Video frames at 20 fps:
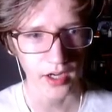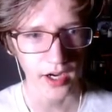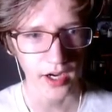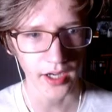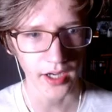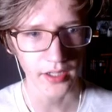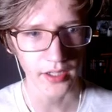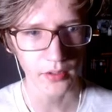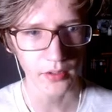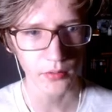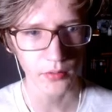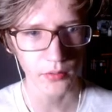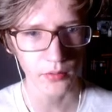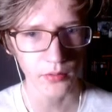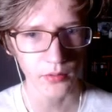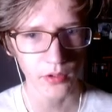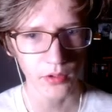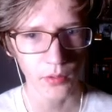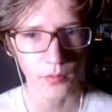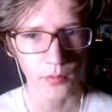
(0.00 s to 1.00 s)
I
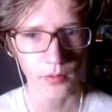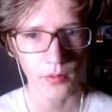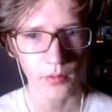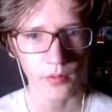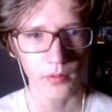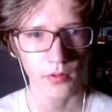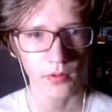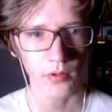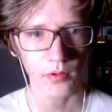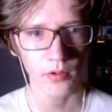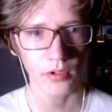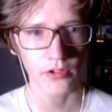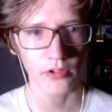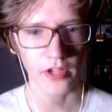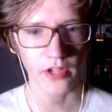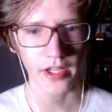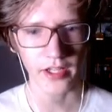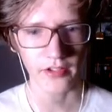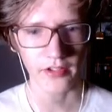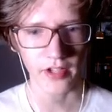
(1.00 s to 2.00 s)
don't know. Is
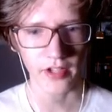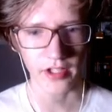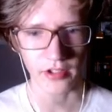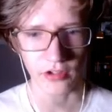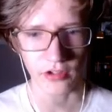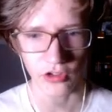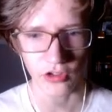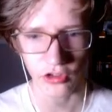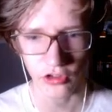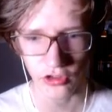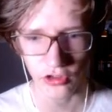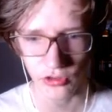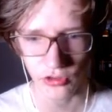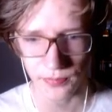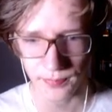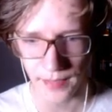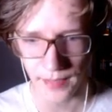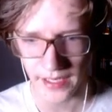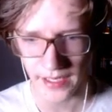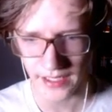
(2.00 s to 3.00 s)
that is that a
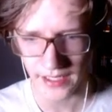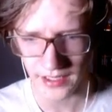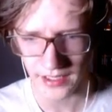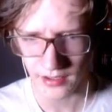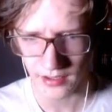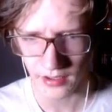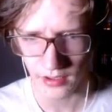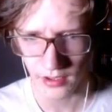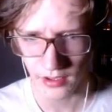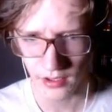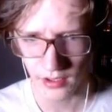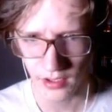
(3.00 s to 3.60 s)
spade?